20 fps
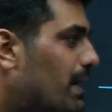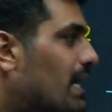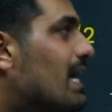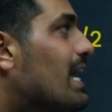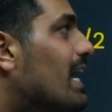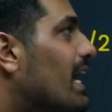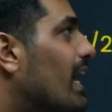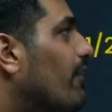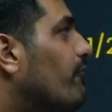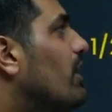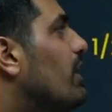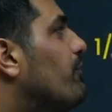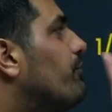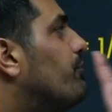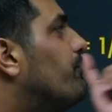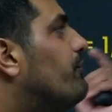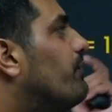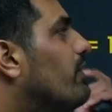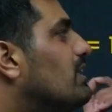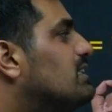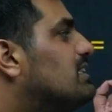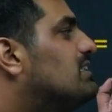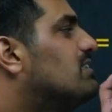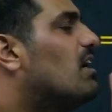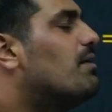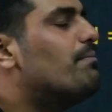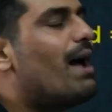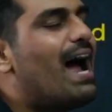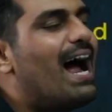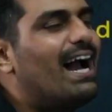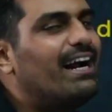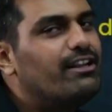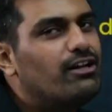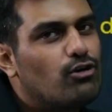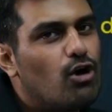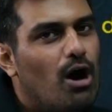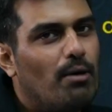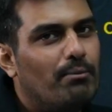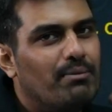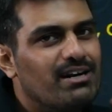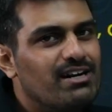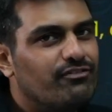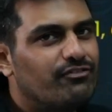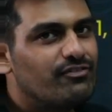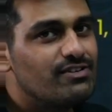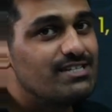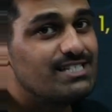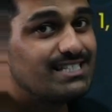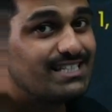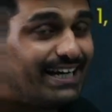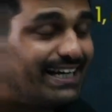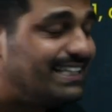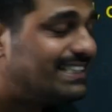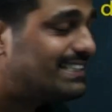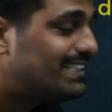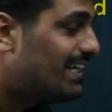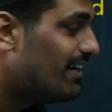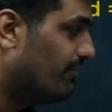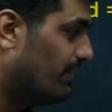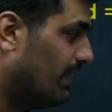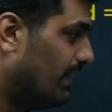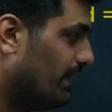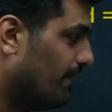if the first term and the common difference is given?